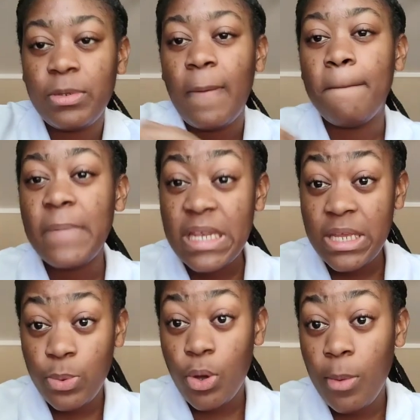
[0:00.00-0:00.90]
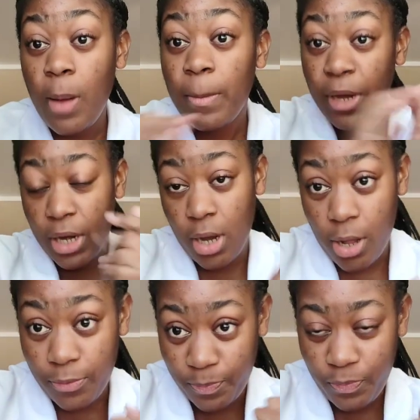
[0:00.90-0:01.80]
the minute we come
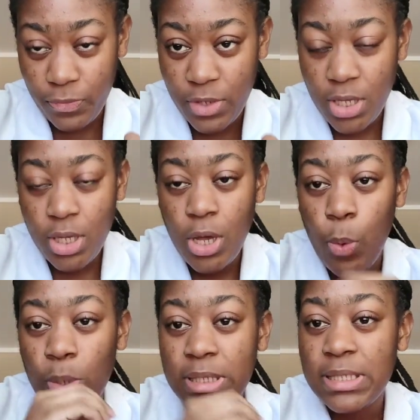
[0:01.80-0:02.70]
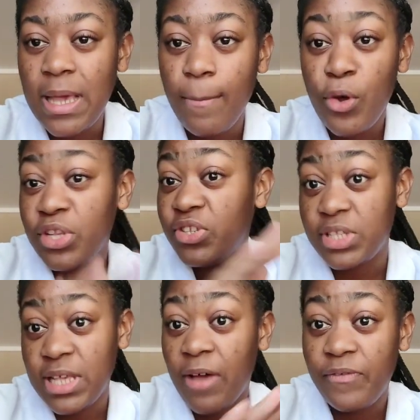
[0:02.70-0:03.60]
America, we see say money
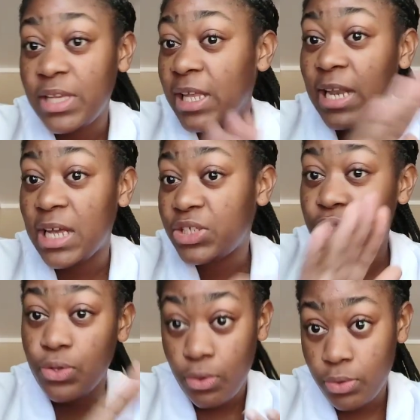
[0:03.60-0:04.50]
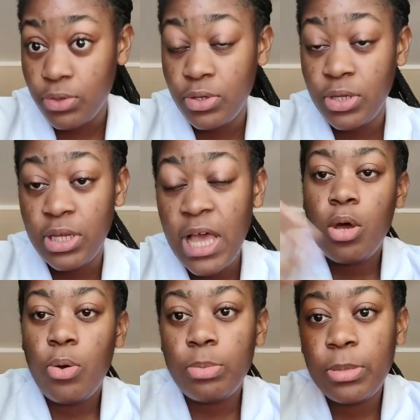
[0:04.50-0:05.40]
just a fear dash. So
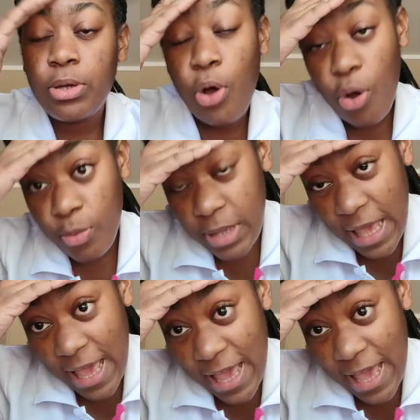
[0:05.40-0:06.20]
when me come,